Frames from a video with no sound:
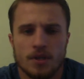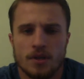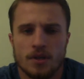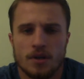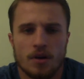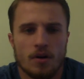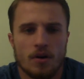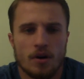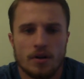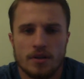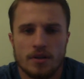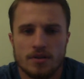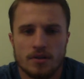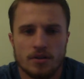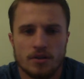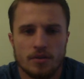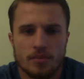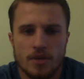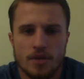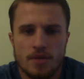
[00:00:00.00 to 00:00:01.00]
all these
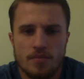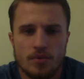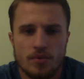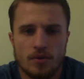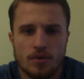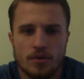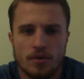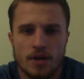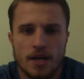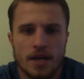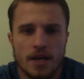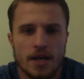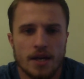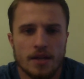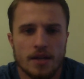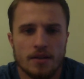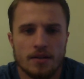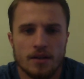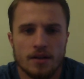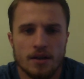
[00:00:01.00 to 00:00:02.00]
other people,
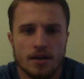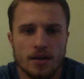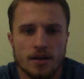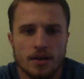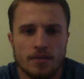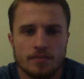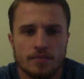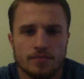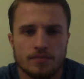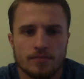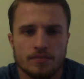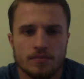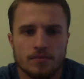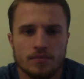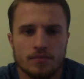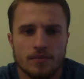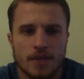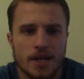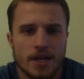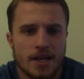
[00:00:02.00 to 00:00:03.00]
and
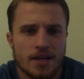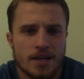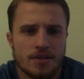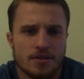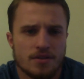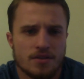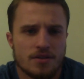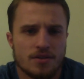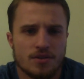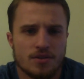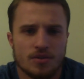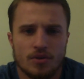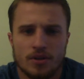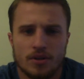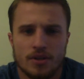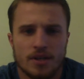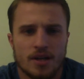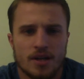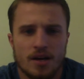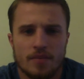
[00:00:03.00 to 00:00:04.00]
they had just
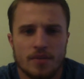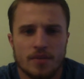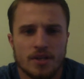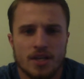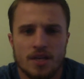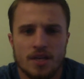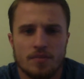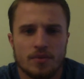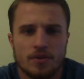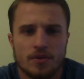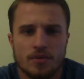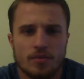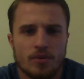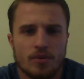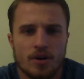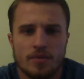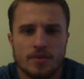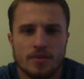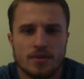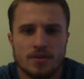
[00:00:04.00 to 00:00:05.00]
historically not been keeping their
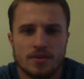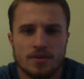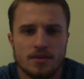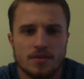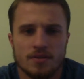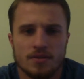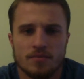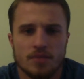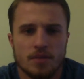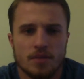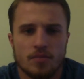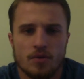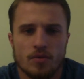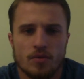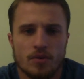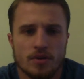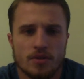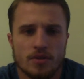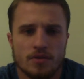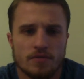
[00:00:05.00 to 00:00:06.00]
promises, and people
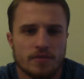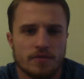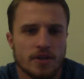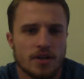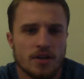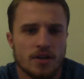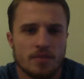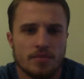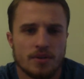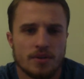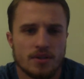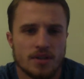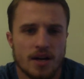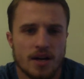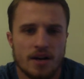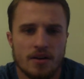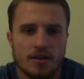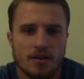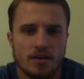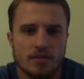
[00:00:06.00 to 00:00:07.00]
were just fed up and
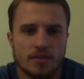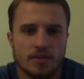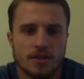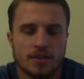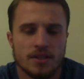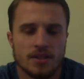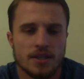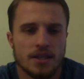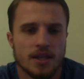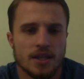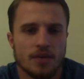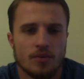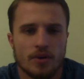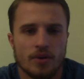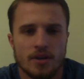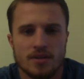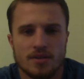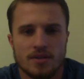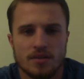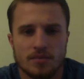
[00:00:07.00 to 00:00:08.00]
tired of it, and they
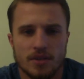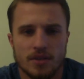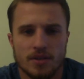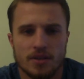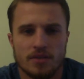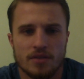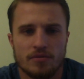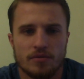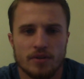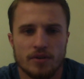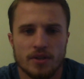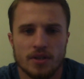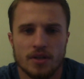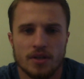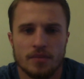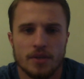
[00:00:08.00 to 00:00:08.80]
wanted something different.